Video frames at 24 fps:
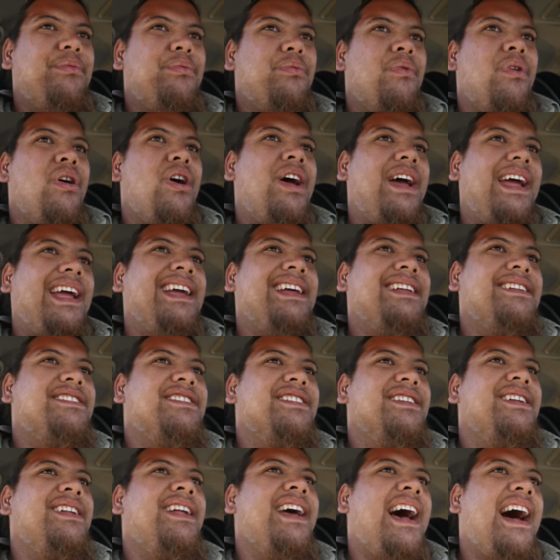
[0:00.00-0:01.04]
were
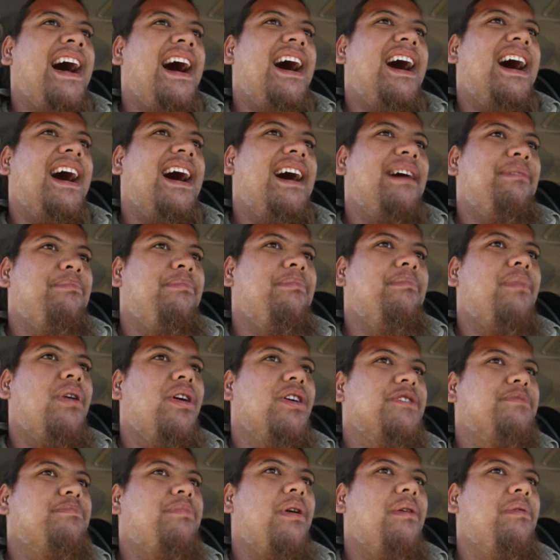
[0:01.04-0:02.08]
injured are
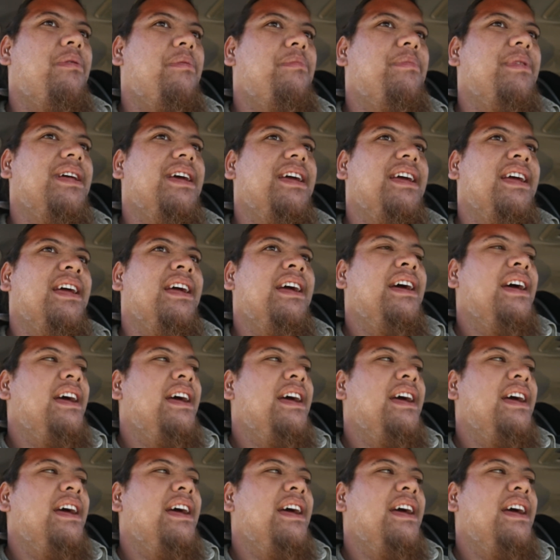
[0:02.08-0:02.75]
most probably